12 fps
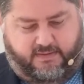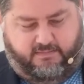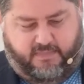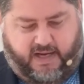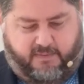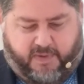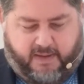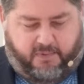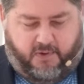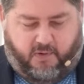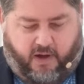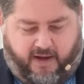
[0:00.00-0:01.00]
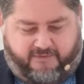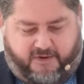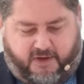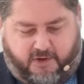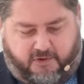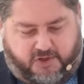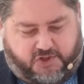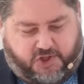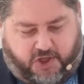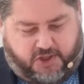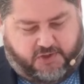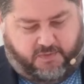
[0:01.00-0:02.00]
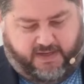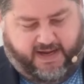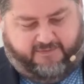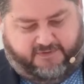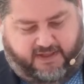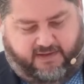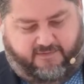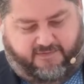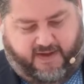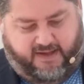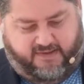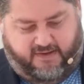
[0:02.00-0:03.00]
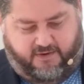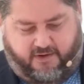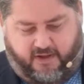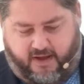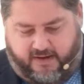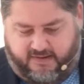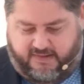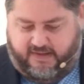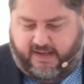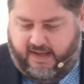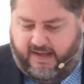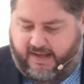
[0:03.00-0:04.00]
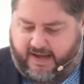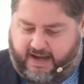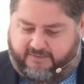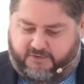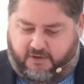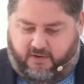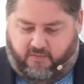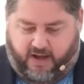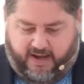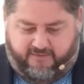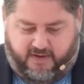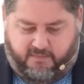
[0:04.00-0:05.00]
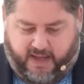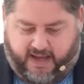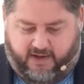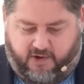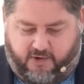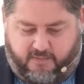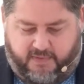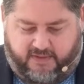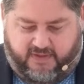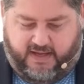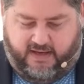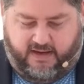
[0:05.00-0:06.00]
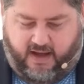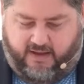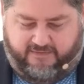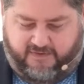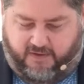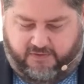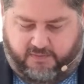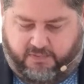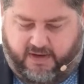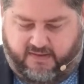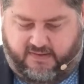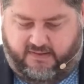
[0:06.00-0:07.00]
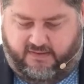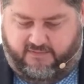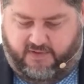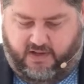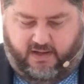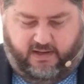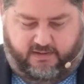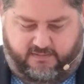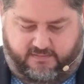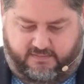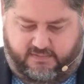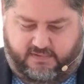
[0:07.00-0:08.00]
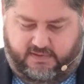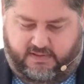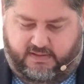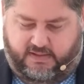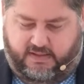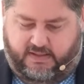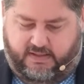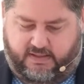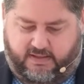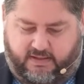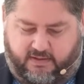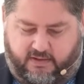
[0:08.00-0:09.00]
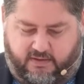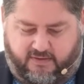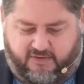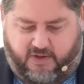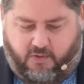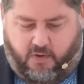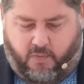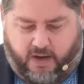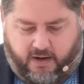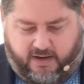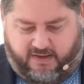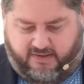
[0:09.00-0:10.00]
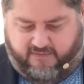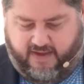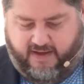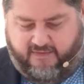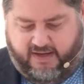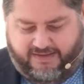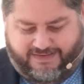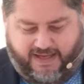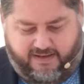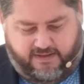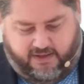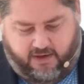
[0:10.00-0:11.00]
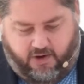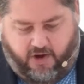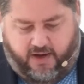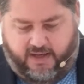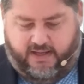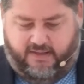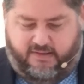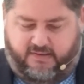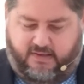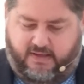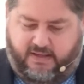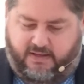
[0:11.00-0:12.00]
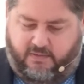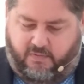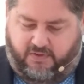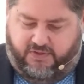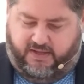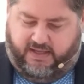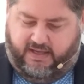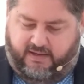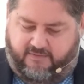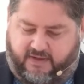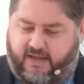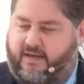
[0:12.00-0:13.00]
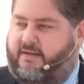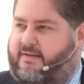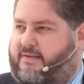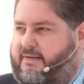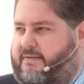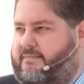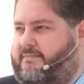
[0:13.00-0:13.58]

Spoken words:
Many people who often go to church would have to confess in all honesty after arriving back home that they had not felt the presence of God. There is no awareness of having attended an audience with the King of Kings.